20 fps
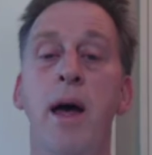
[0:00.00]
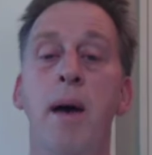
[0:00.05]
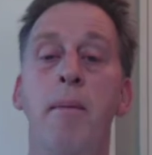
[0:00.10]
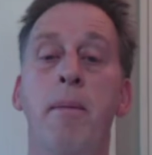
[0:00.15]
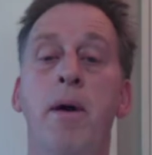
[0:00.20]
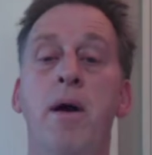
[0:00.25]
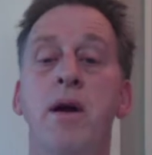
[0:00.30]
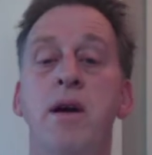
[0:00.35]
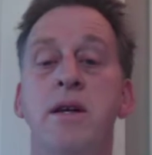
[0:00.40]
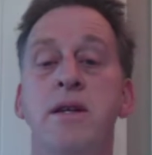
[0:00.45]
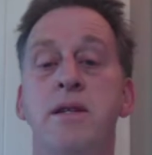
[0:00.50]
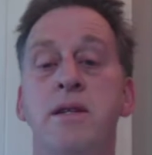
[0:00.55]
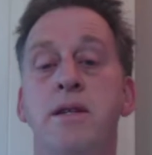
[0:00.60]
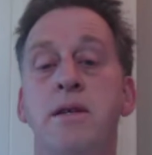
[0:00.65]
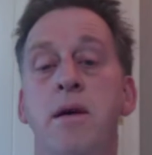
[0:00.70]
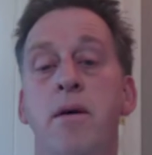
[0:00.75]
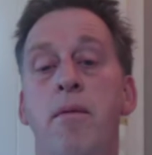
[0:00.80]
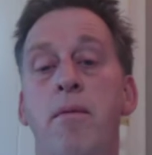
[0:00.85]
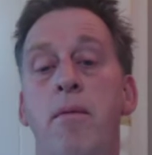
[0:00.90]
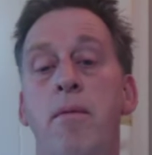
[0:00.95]

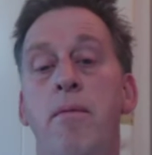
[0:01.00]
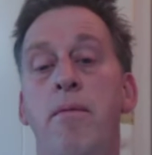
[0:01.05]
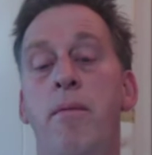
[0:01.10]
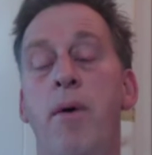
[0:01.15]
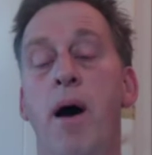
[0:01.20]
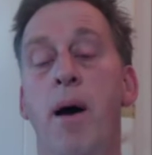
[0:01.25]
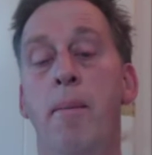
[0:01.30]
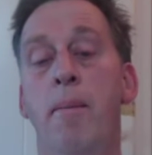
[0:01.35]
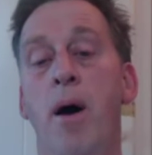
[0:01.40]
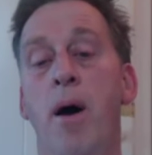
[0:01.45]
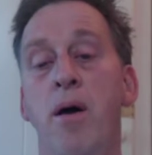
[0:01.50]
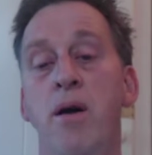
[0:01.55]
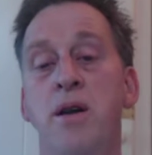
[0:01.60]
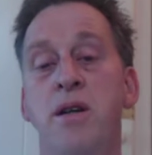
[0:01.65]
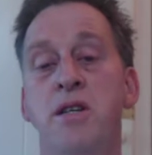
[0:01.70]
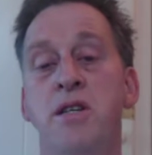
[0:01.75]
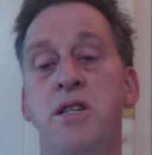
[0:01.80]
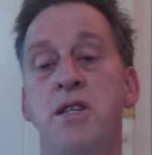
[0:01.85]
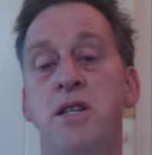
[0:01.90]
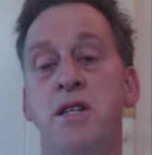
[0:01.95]
because my
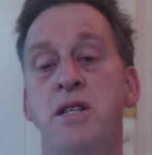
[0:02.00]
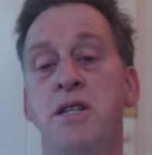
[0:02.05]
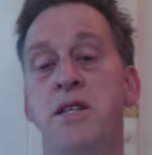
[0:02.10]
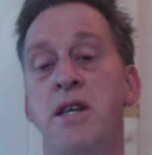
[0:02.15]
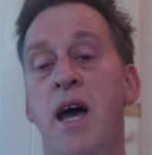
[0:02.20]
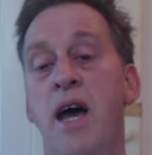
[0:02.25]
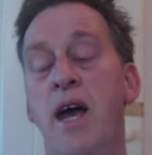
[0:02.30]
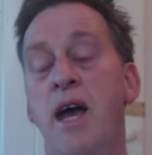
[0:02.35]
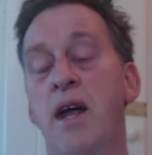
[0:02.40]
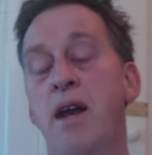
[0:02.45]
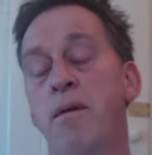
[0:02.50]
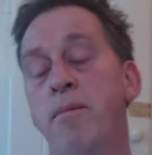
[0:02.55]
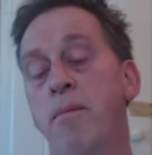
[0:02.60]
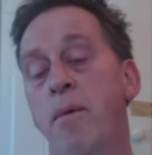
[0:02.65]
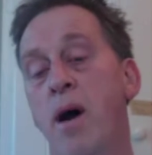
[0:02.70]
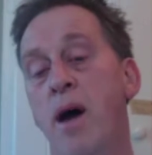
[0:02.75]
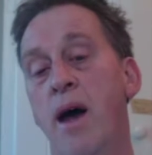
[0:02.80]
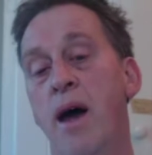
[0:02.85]
opponent's just taken my